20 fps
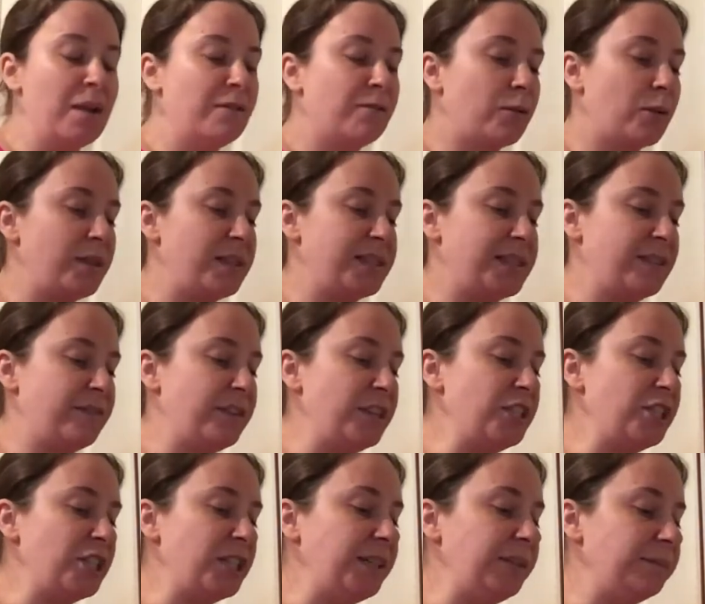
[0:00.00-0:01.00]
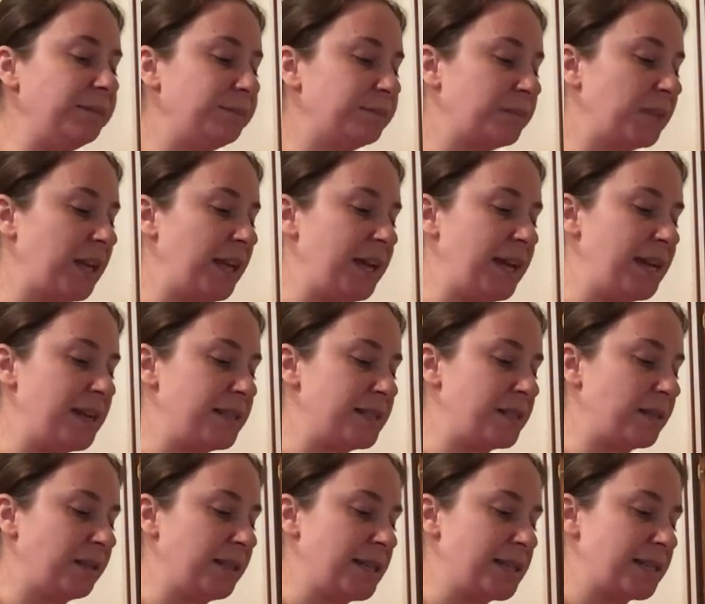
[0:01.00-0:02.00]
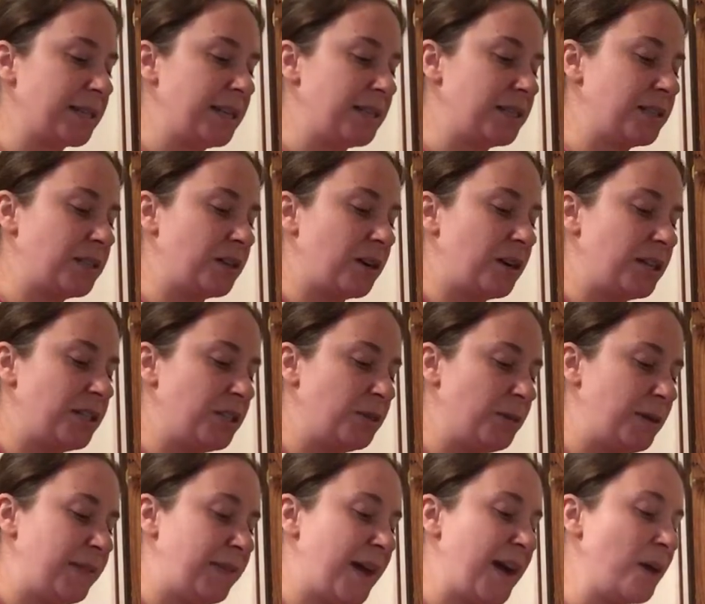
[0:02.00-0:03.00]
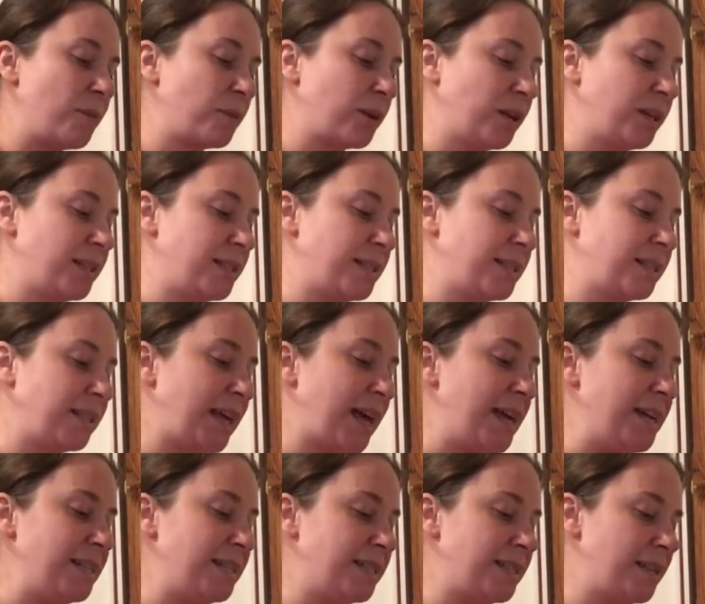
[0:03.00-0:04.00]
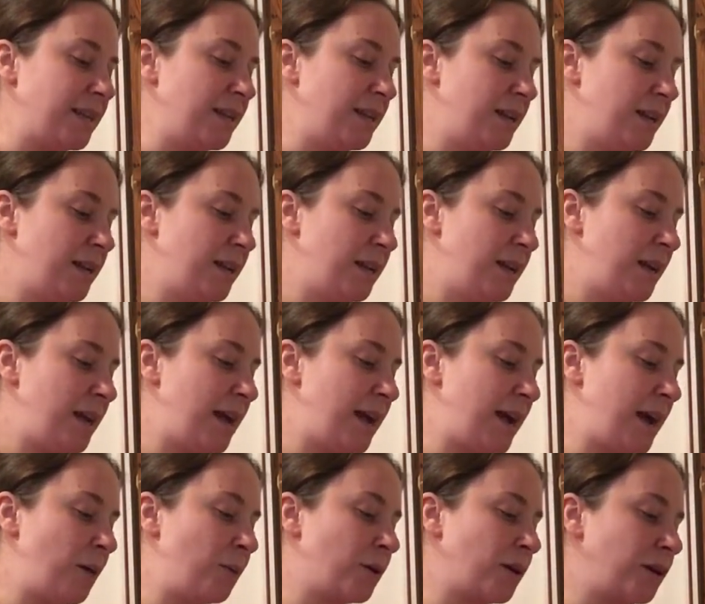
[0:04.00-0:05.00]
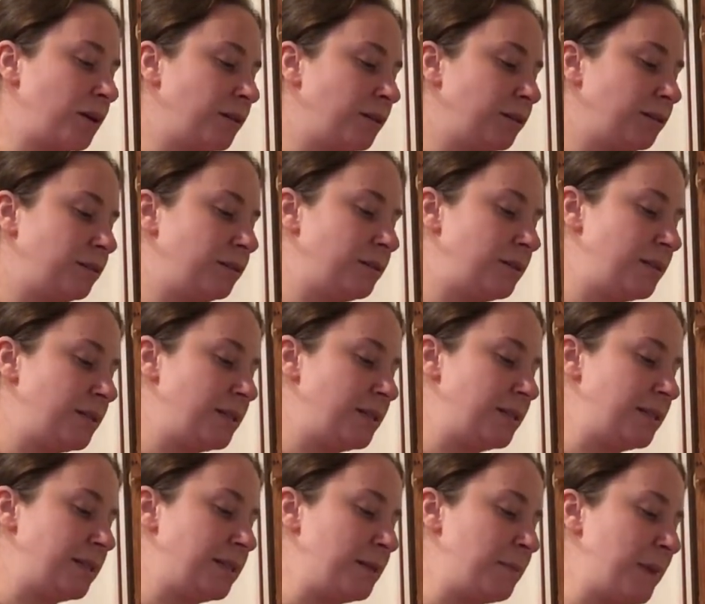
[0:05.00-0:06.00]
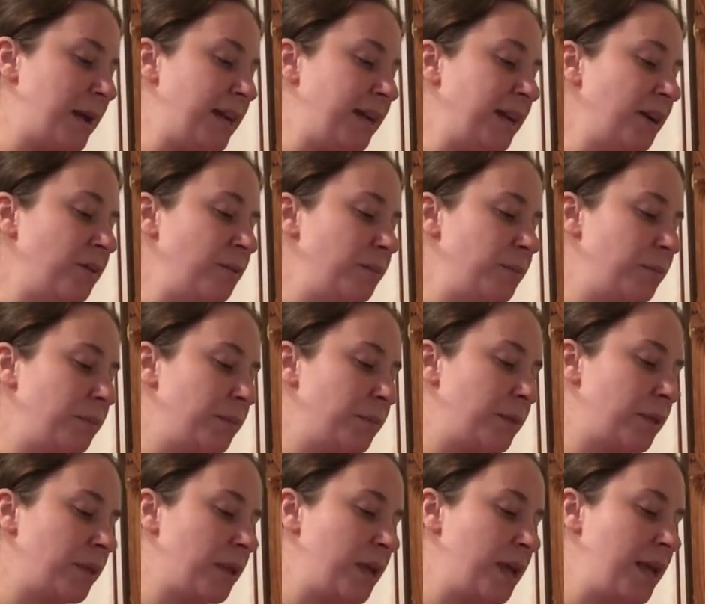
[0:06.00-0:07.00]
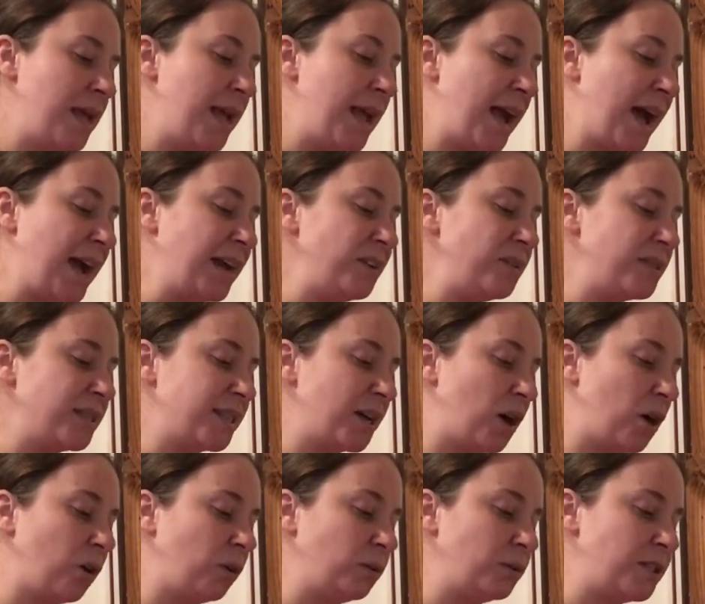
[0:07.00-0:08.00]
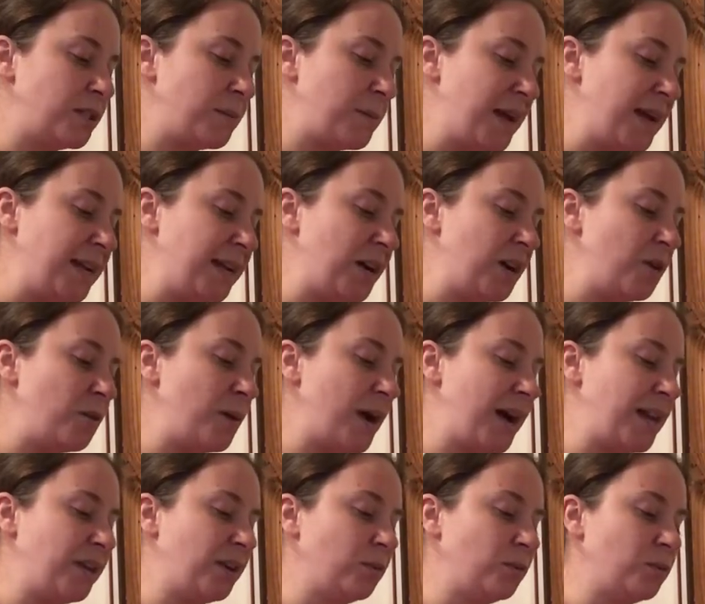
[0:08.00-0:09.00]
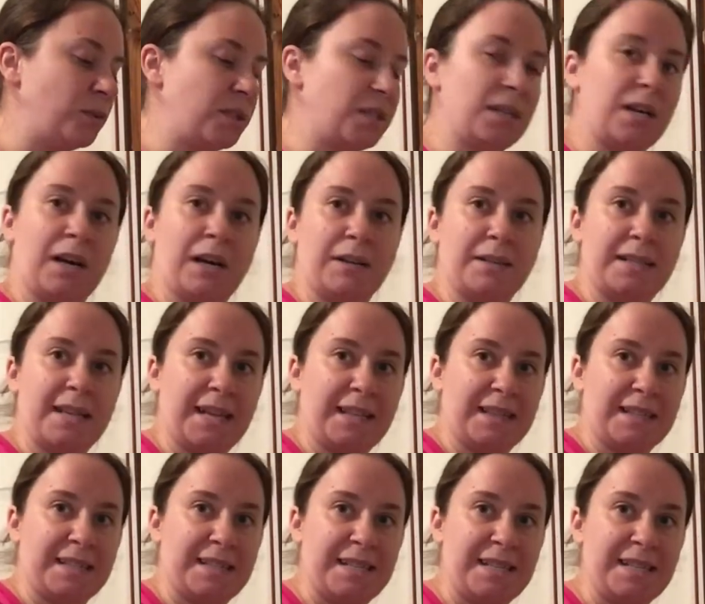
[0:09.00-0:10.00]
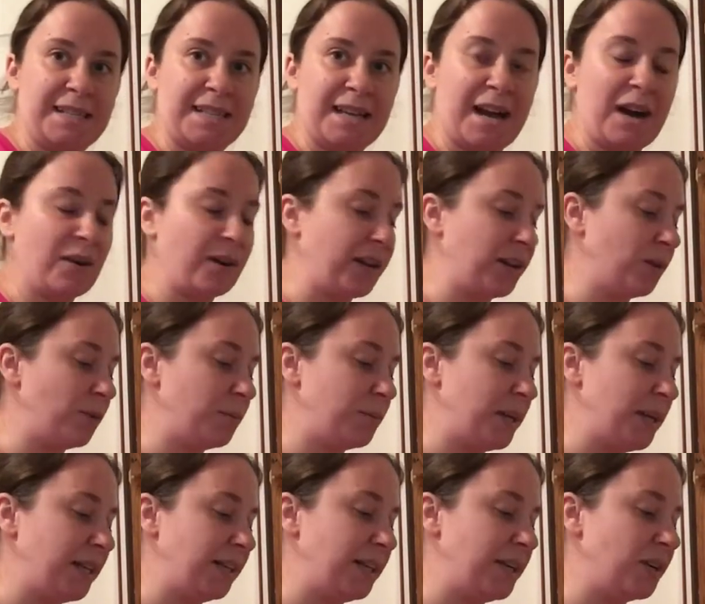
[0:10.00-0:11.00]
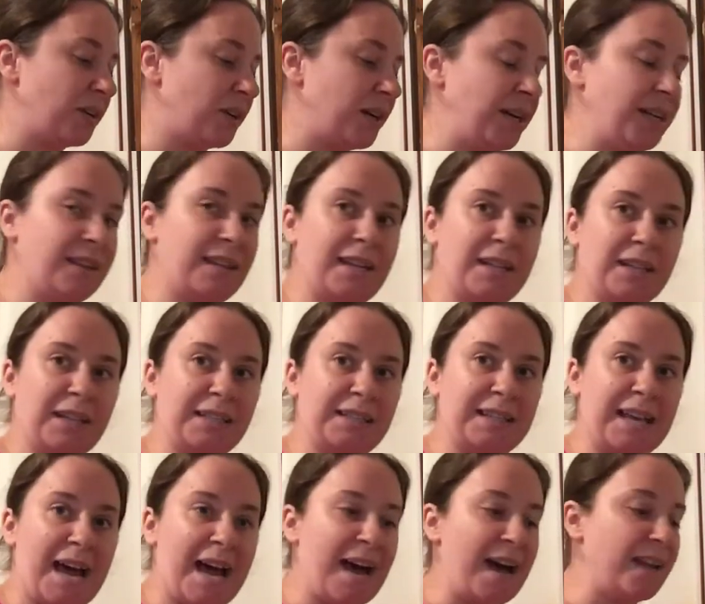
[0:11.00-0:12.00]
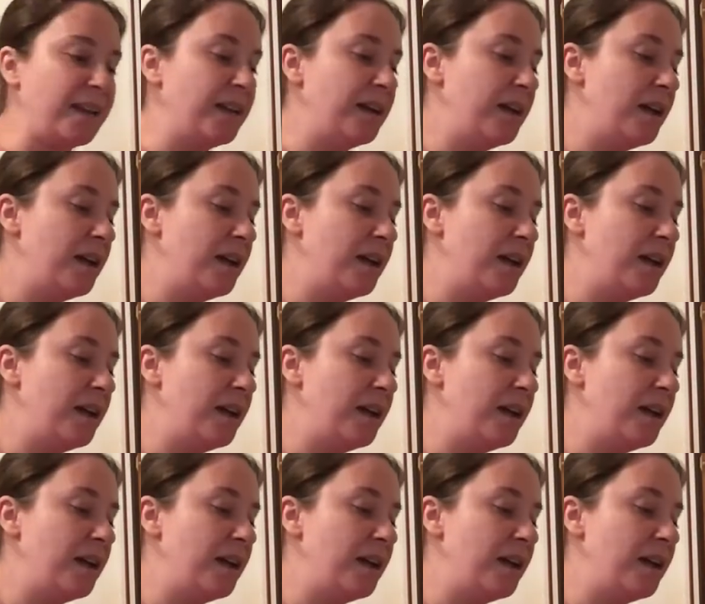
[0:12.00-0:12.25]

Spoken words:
for the ceviche. And so let's get started doing that. We're going to slice our tomato. I use the whole tomato. I don't take the seeds out. I don't peel it or anything like that.